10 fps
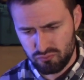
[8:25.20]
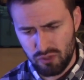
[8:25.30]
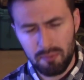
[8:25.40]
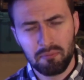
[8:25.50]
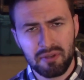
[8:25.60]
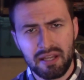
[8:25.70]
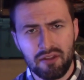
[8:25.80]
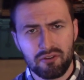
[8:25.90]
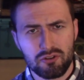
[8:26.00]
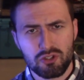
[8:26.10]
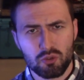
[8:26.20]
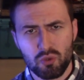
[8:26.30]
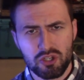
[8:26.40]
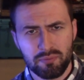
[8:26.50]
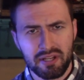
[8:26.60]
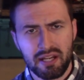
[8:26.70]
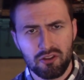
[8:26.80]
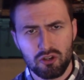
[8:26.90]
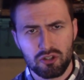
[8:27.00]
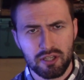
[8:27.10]
rub them together, swish them
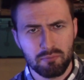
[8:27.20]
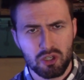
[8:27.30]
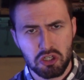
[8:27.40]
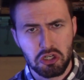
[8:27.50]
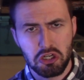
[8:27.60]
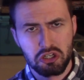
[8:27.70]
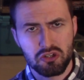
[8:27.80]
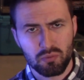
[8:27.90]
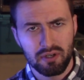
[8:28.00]
together, give them a zhuzh,